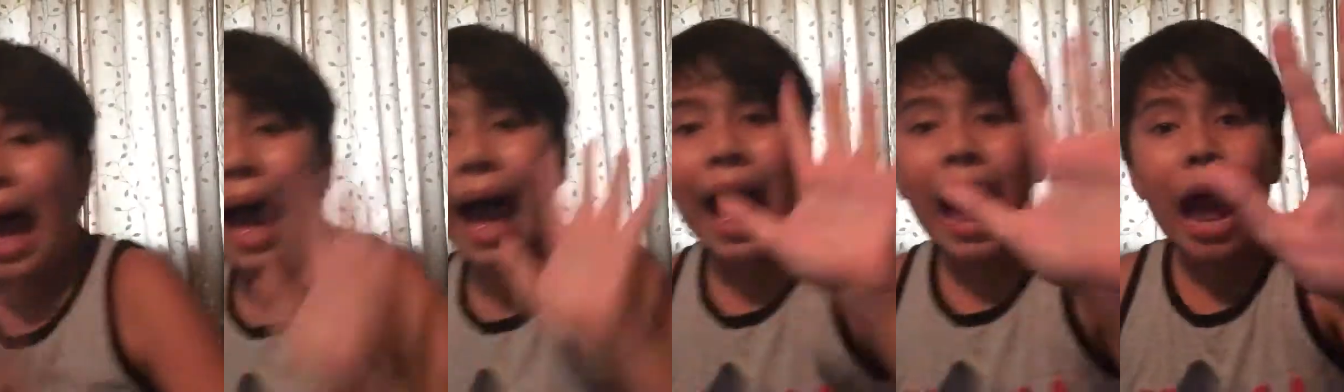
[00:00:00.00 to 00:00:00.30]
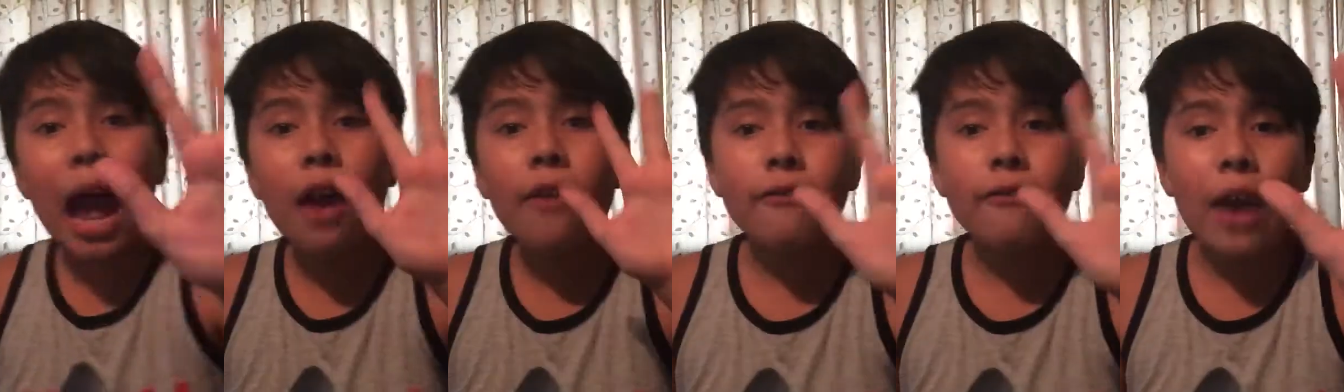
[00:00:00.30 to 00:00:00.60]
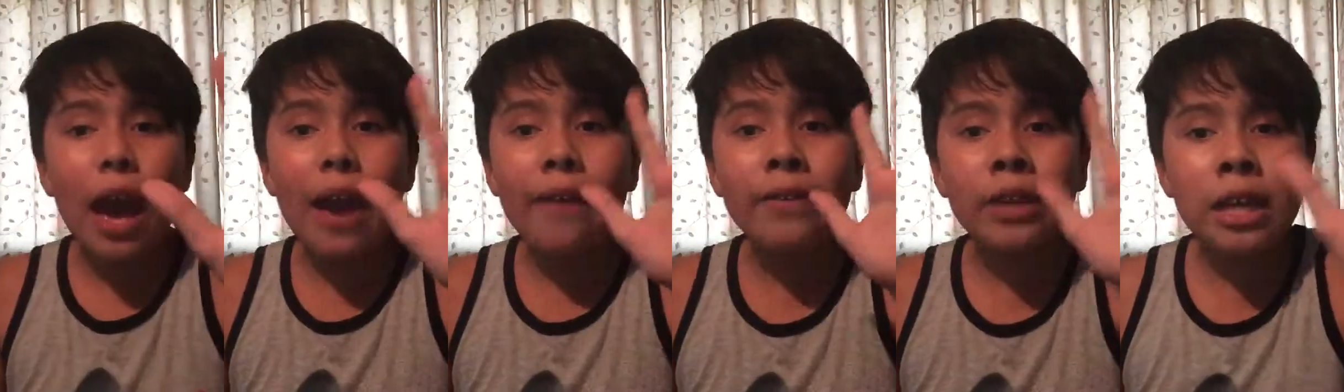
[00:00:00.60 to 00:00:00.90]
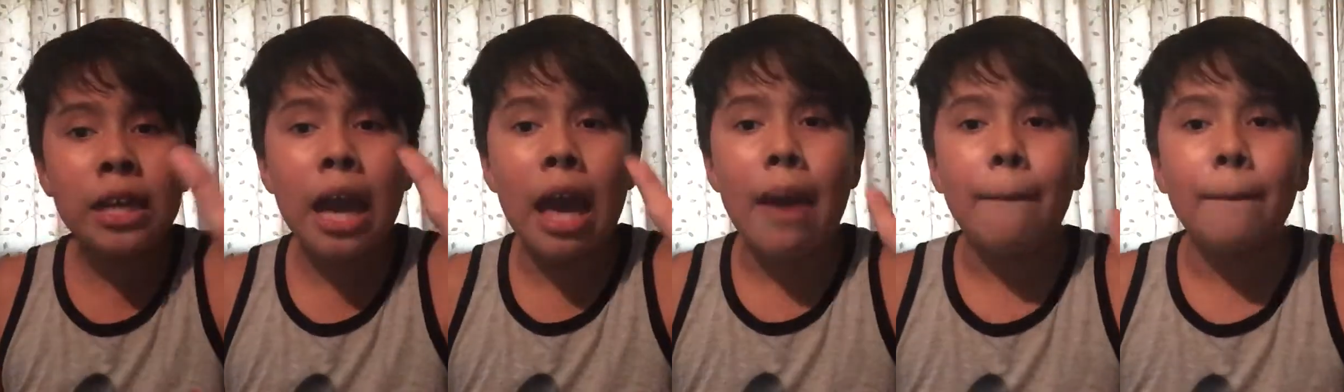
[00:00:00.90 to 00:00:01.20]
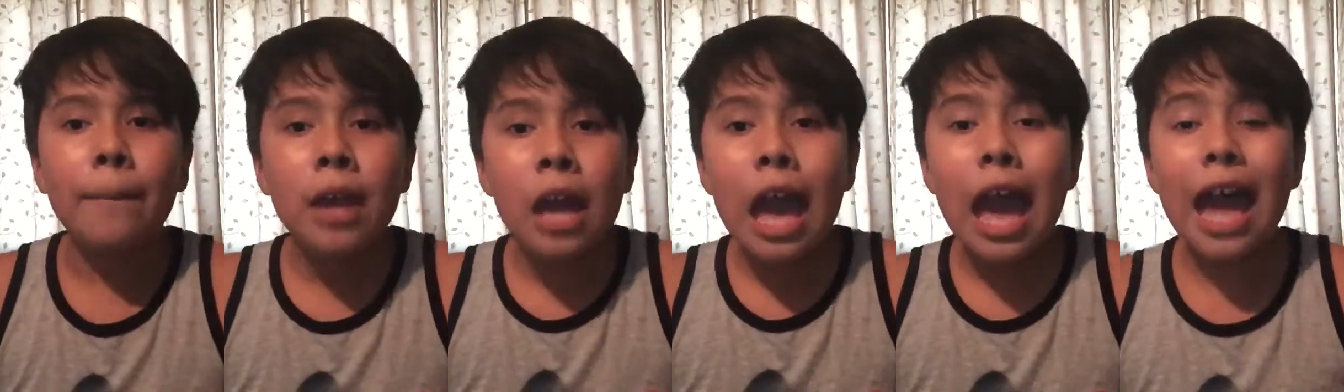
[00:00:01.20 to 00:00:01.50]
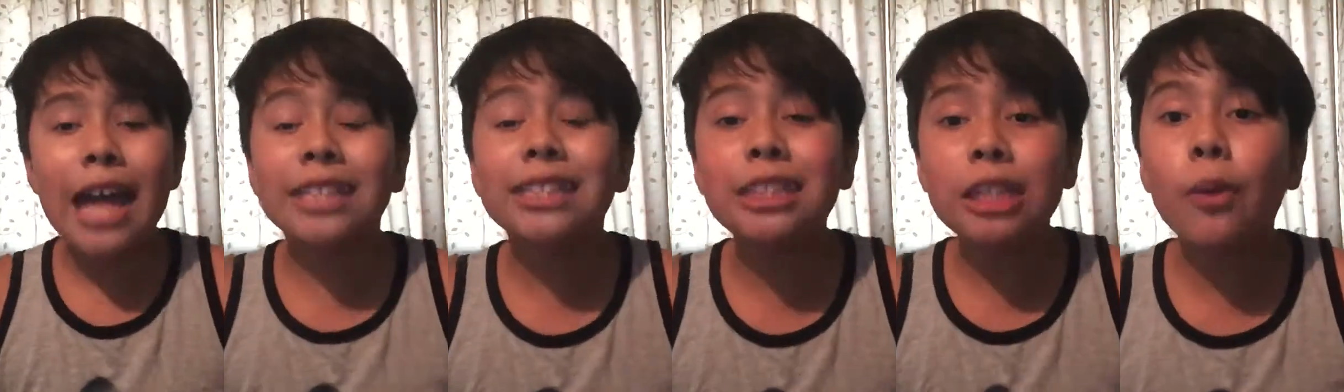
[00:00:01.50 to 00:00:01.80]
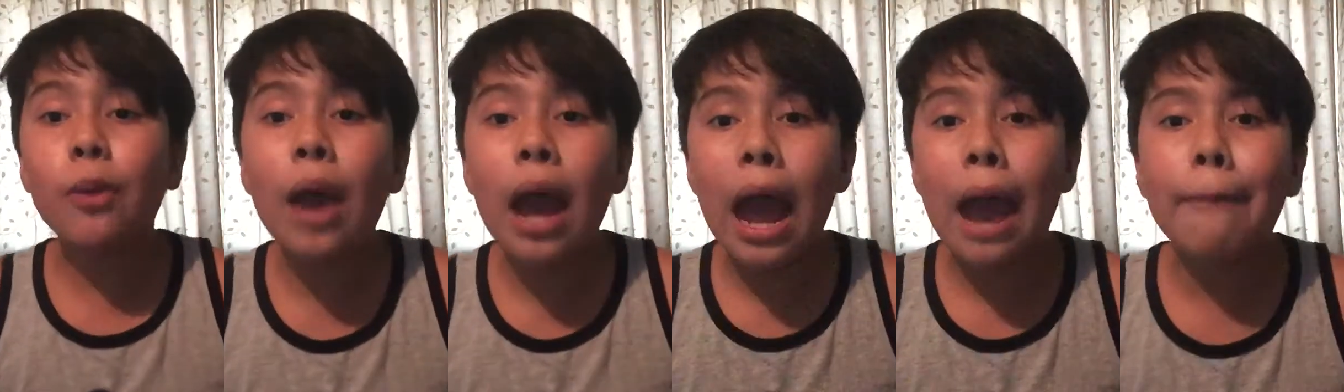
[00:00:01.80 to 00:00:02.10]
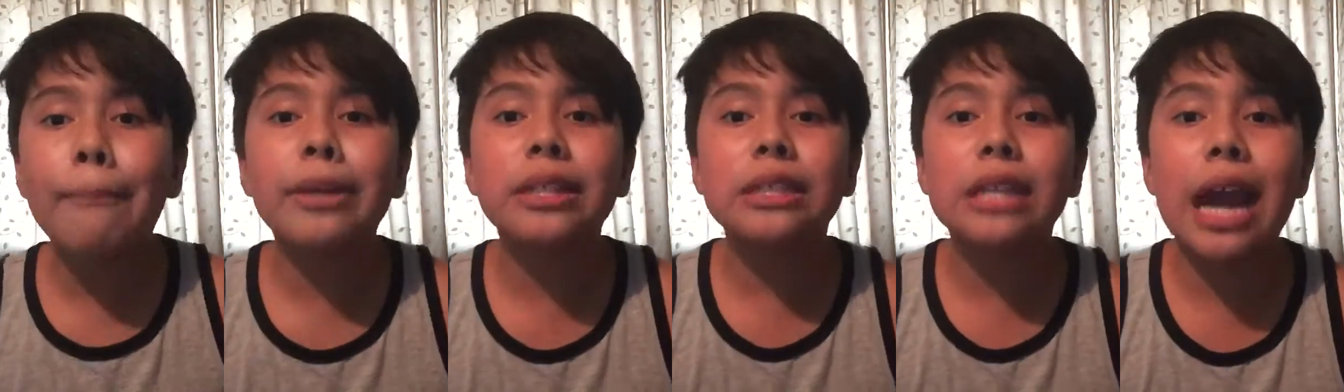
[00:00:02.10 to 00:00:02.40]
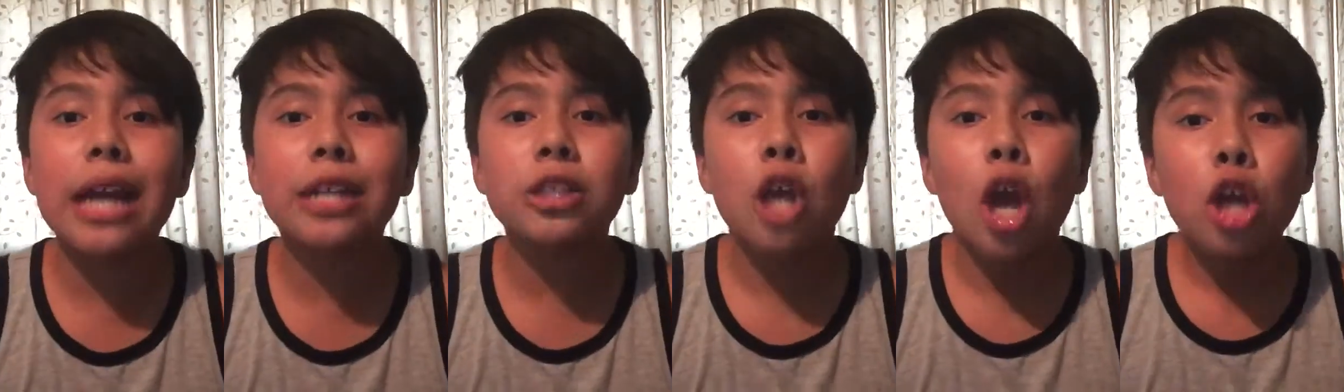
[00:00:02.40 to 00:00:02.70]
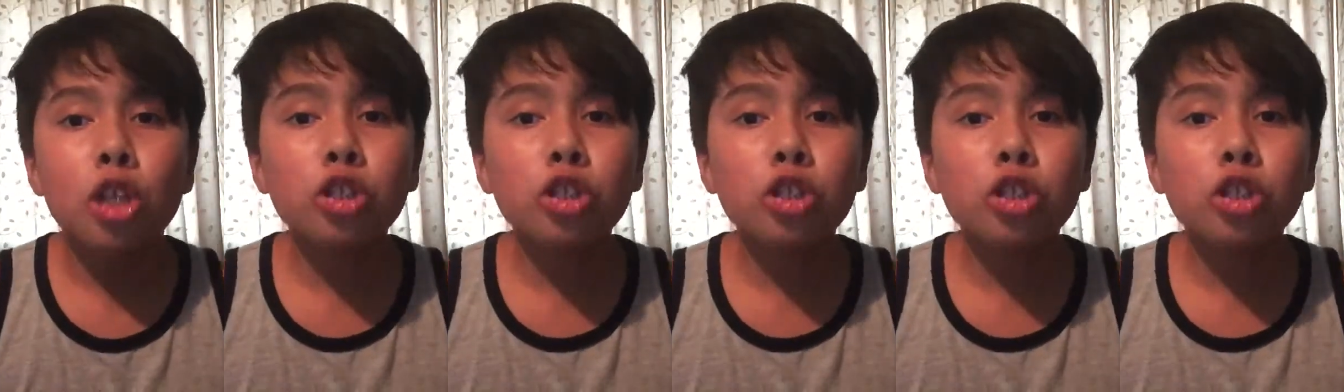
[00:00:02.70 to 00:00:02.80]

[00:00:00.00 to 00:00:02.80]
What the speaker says: at 5 a.m. and see what happens, guys.